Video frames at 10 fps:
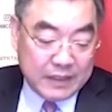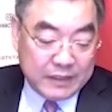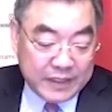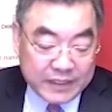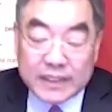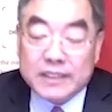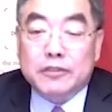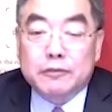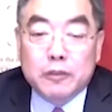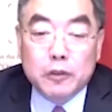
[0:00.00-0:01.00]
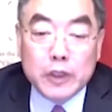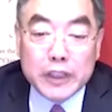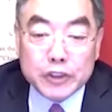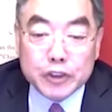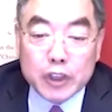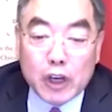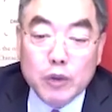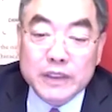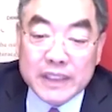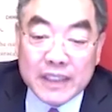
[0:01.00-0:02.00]
This has fully
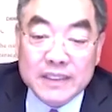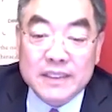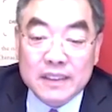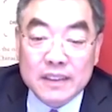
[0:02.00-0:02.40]
showed that